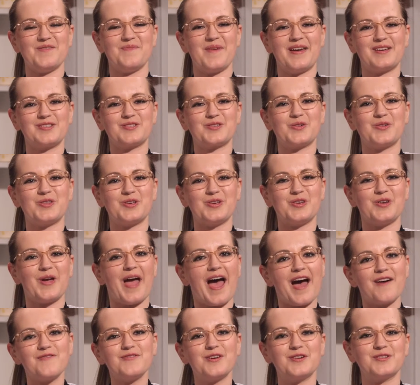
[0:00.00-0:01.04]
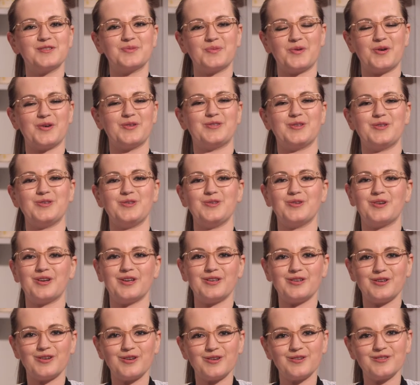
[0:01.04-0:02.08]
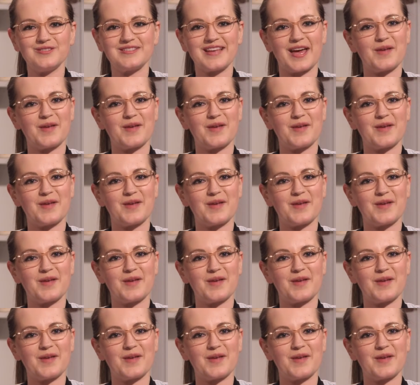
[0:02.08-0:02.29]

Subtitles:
Make sure that you have those words you can use,